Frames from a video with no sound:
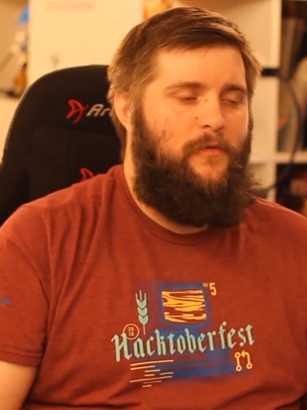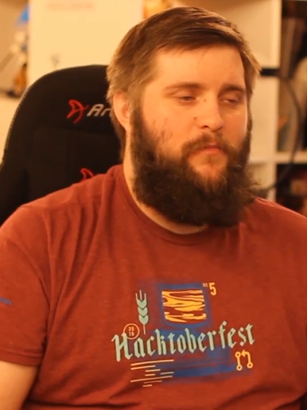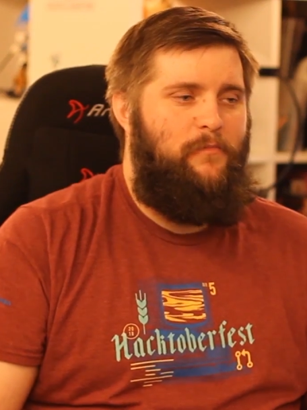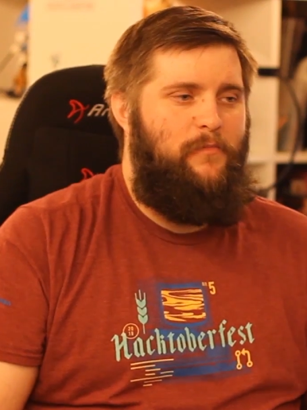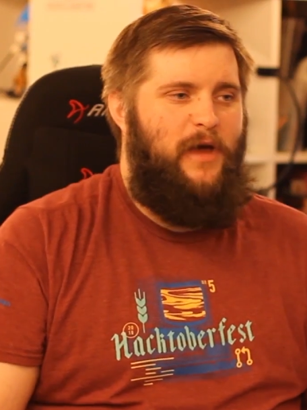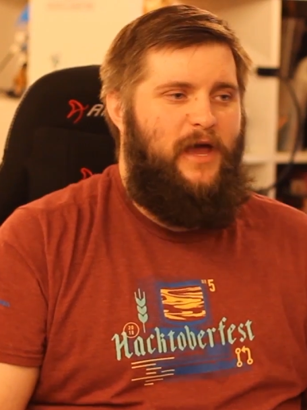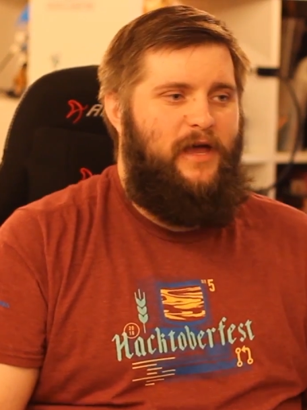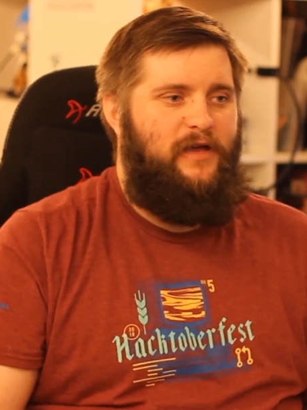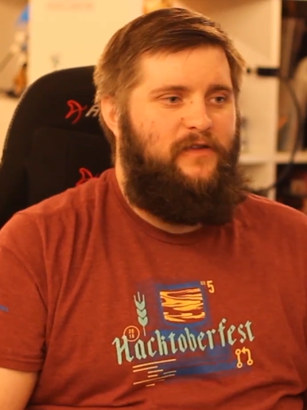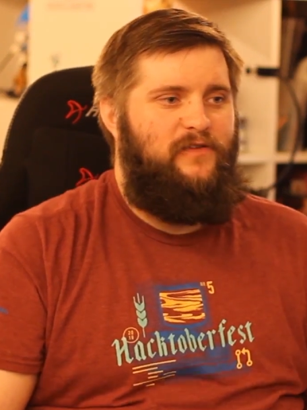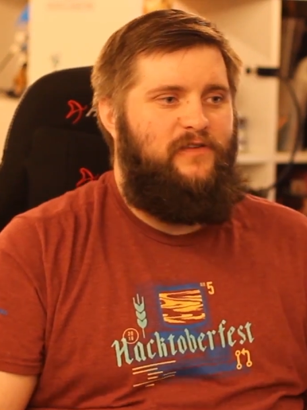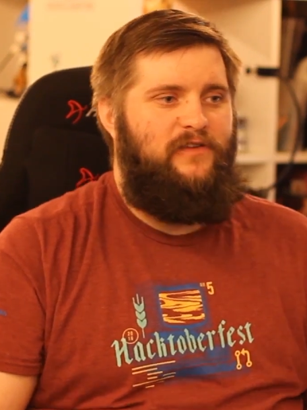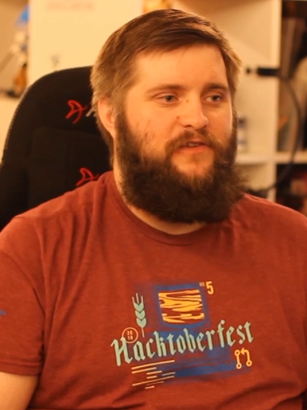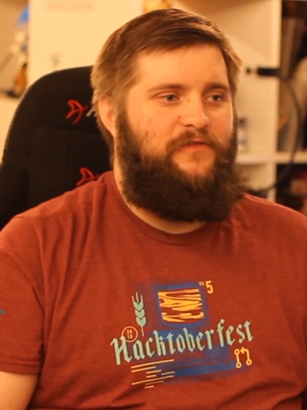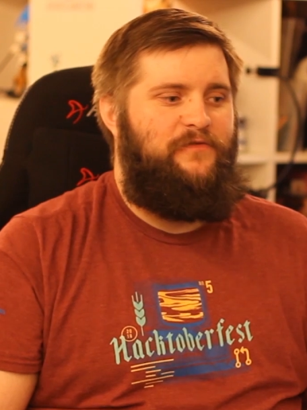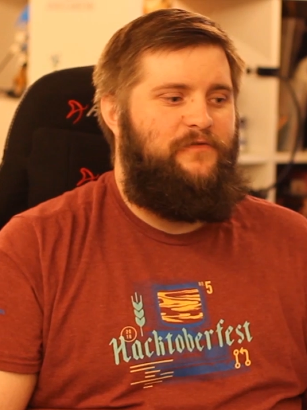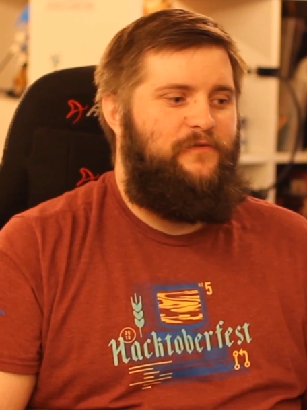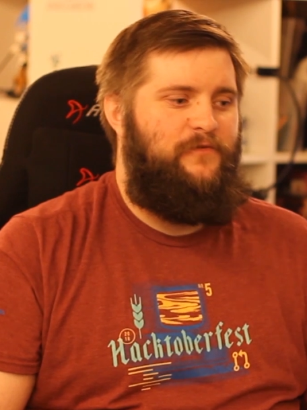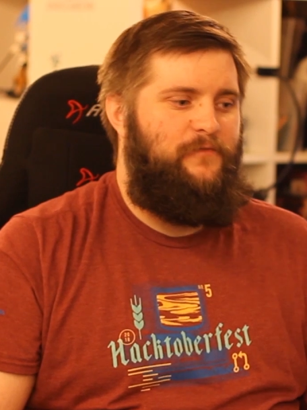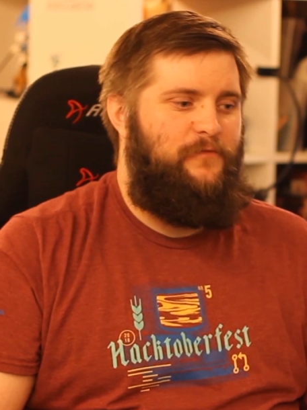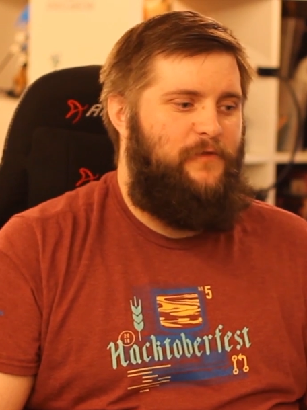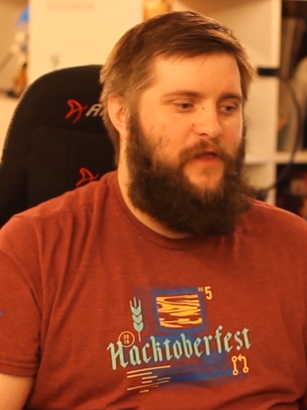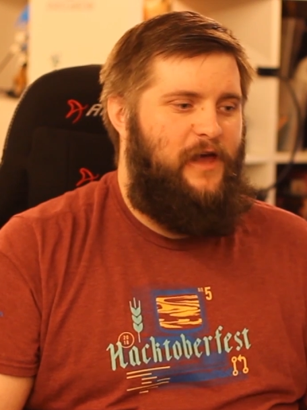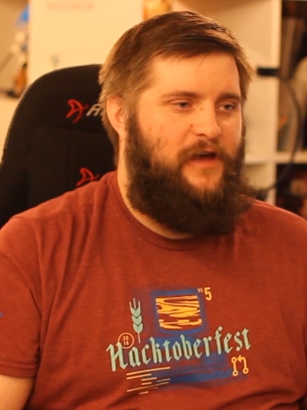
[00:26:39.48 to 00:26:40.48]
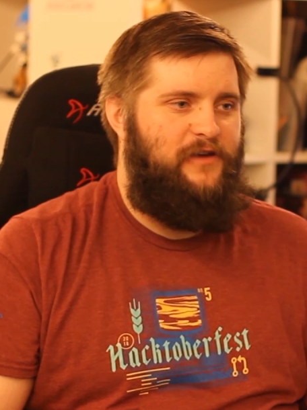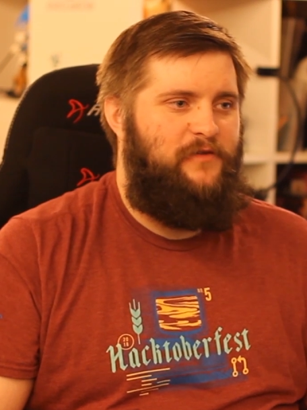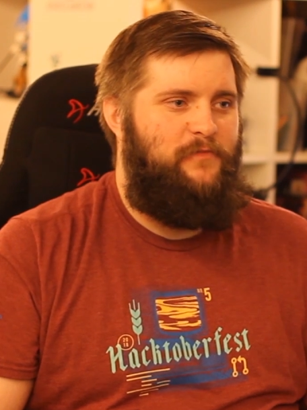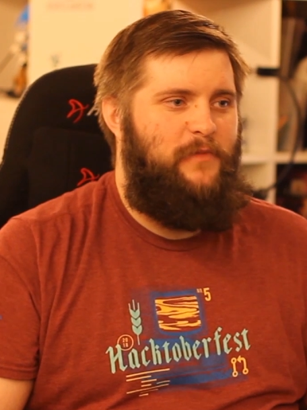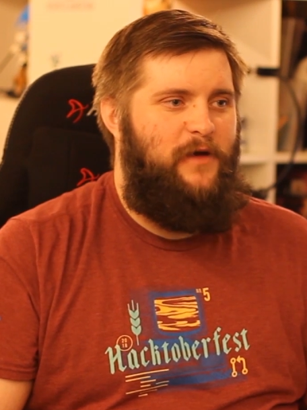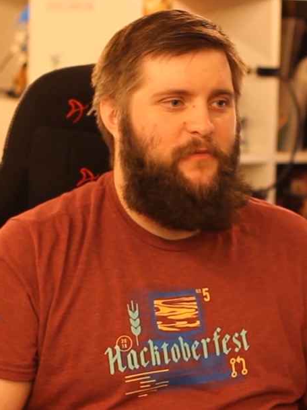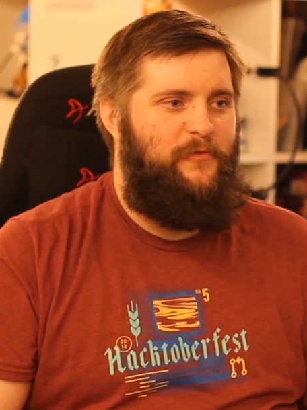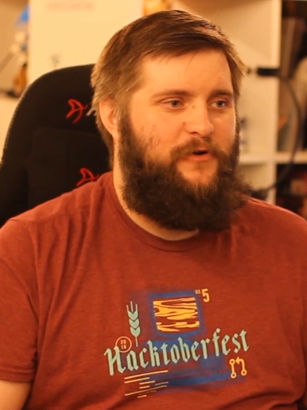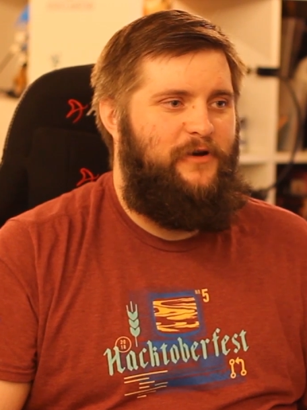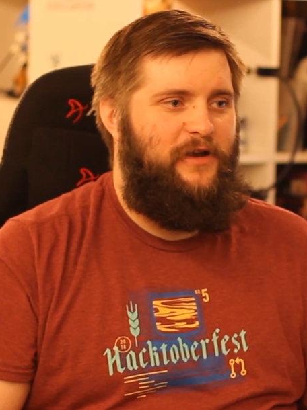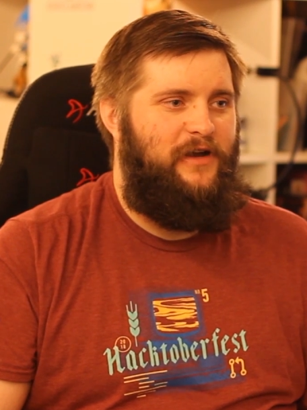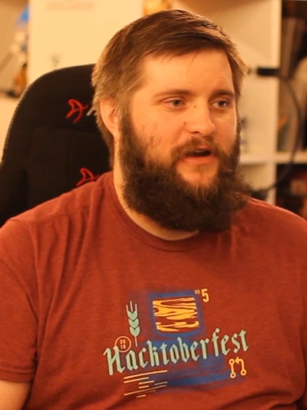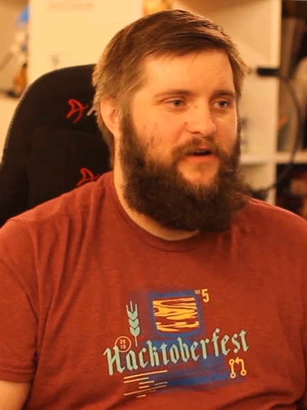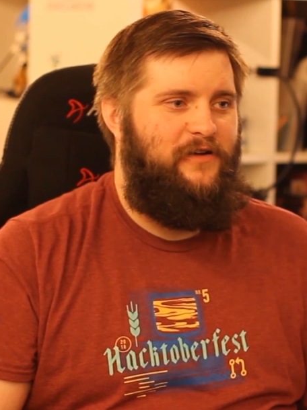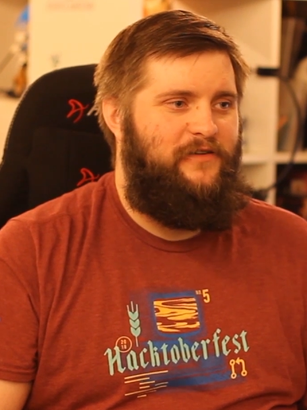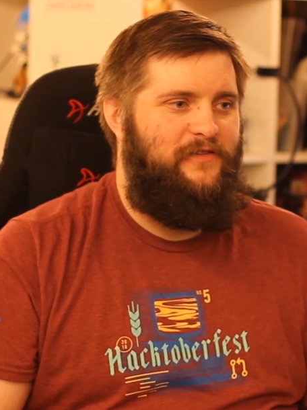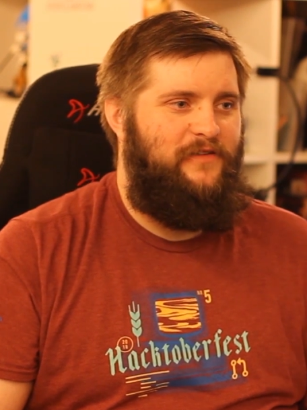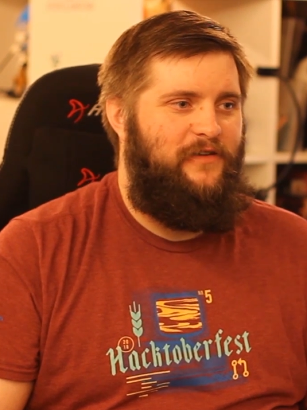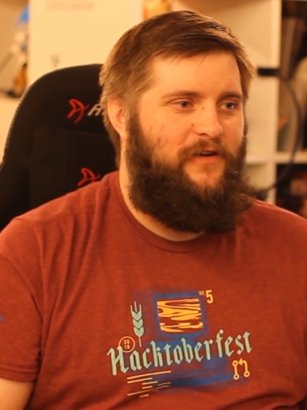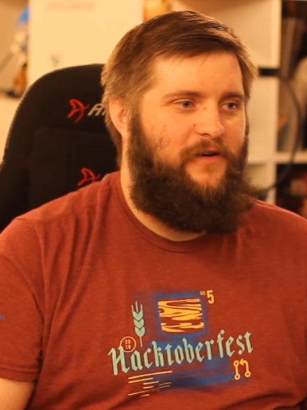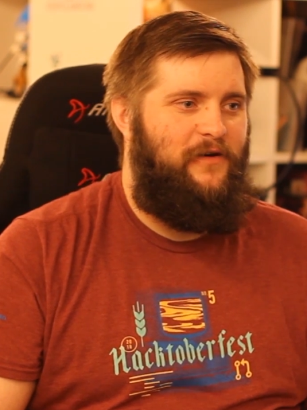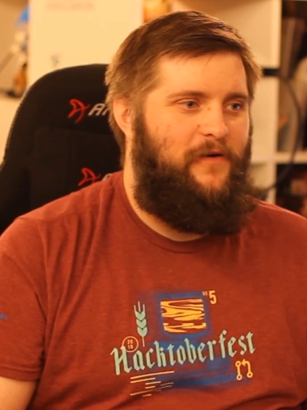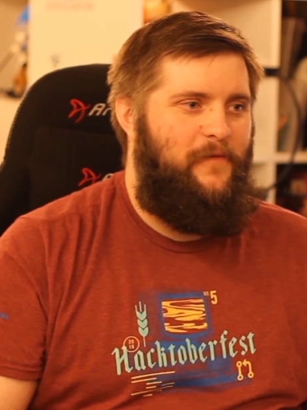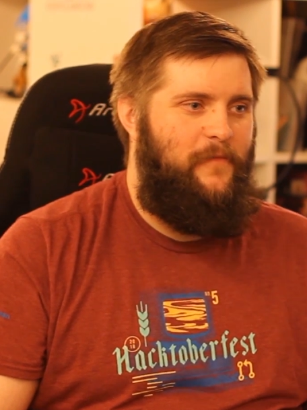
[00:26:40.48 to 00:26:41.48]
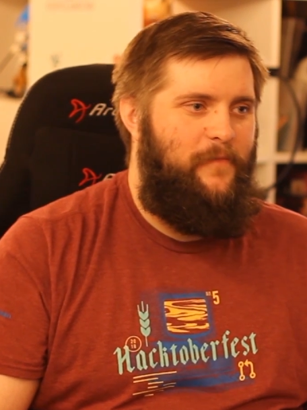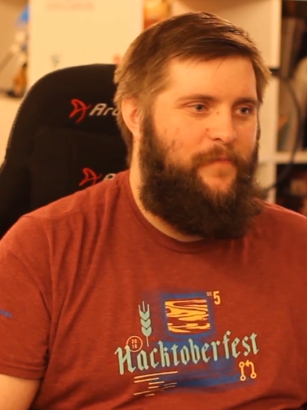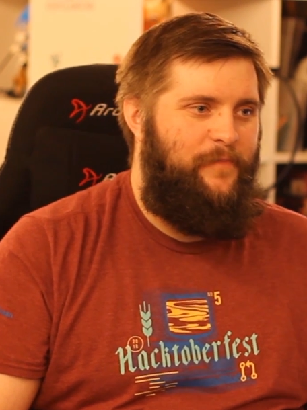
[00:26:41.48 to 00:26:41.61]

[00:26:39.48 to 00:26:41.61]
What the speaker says: megs of flash memory here, so